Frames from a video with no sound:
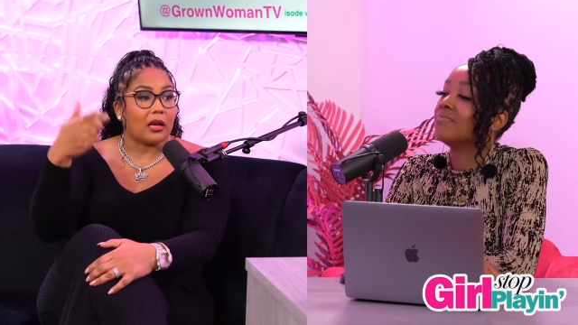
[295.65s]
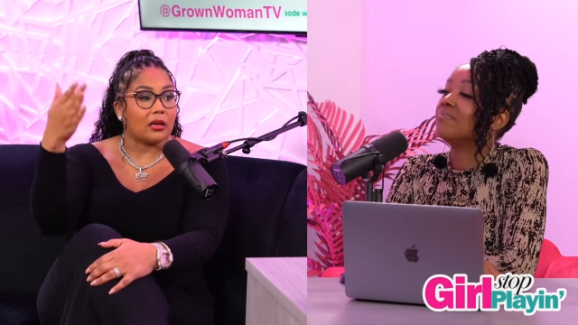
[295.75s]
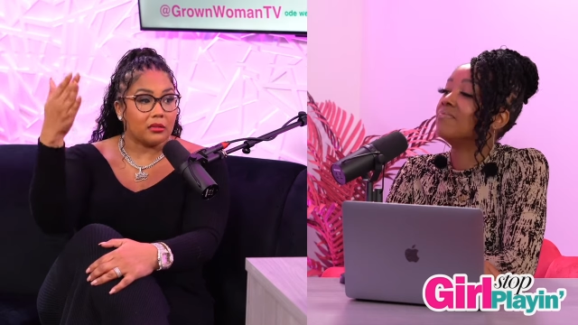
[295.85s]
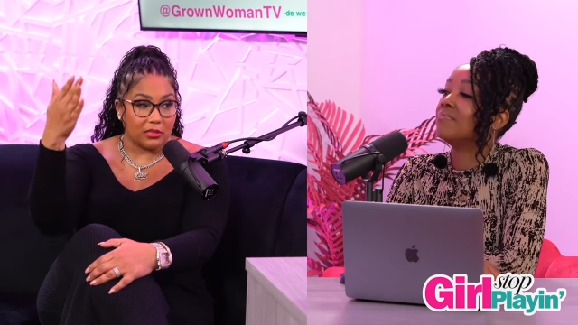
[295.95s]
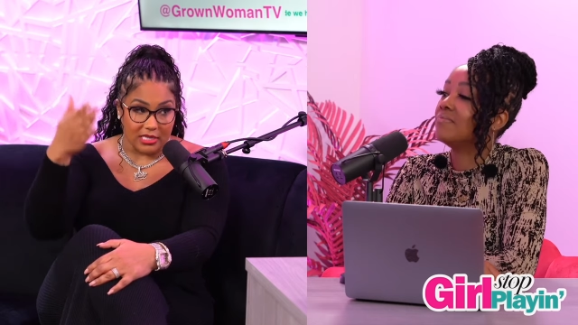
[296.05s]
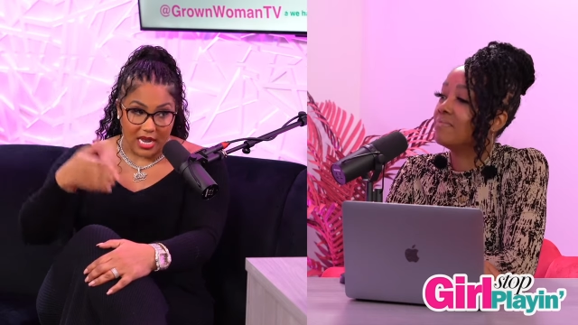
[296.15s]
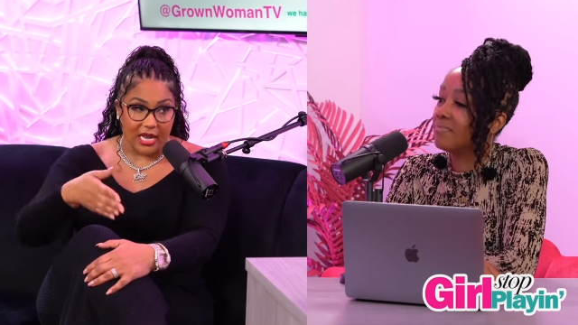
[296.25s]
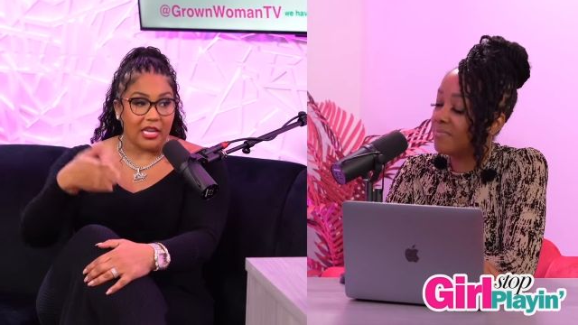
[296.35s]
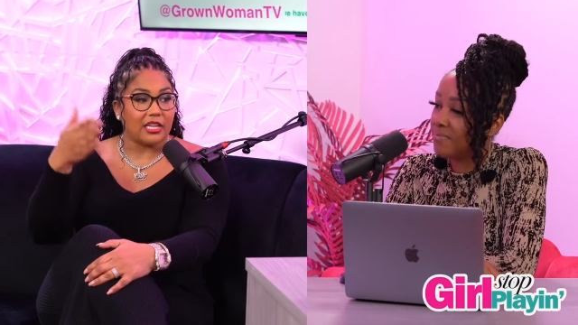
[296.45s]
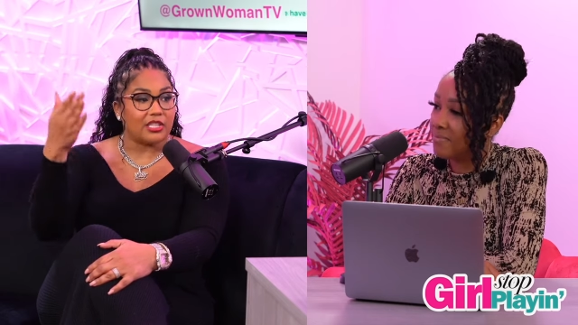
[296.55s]
Speaker 1: a
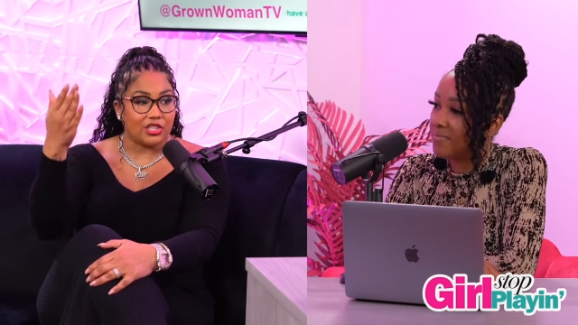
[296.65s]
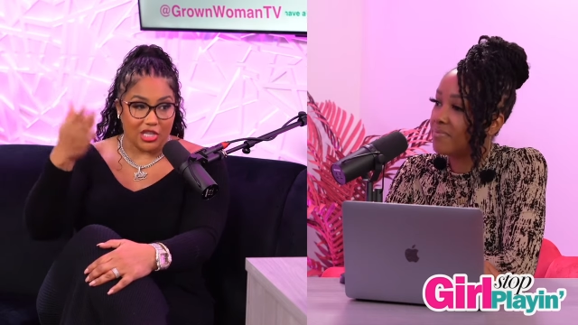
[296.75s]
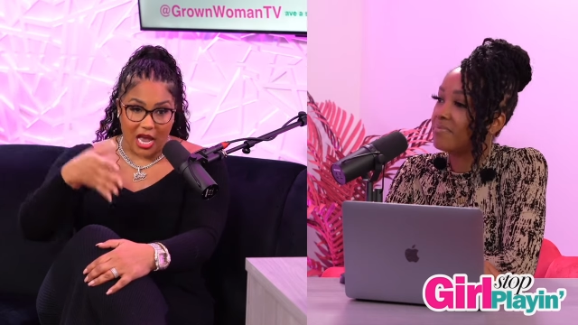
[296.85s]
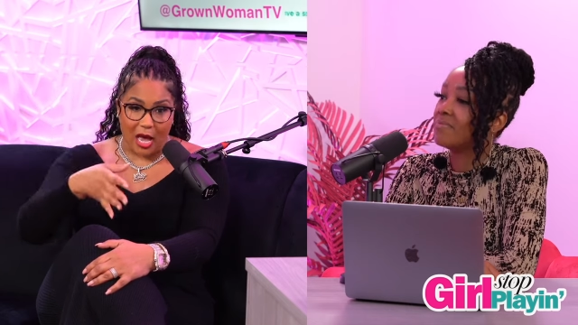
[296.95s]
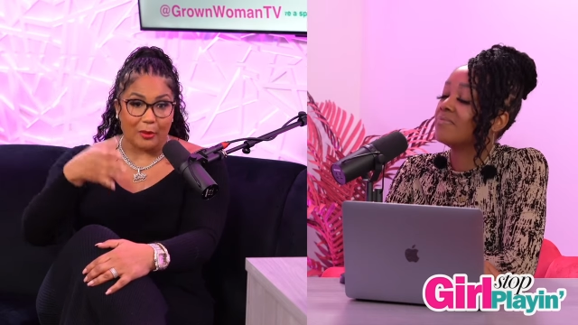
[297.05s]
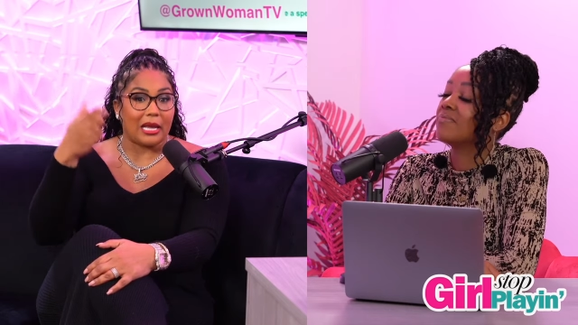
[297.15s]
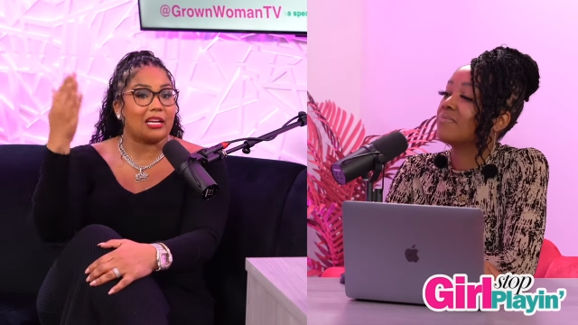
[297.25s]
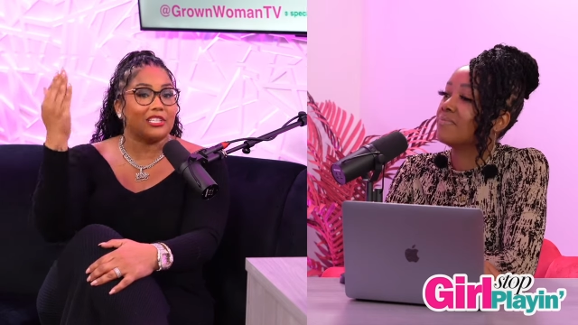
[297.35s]
day mm. job, like a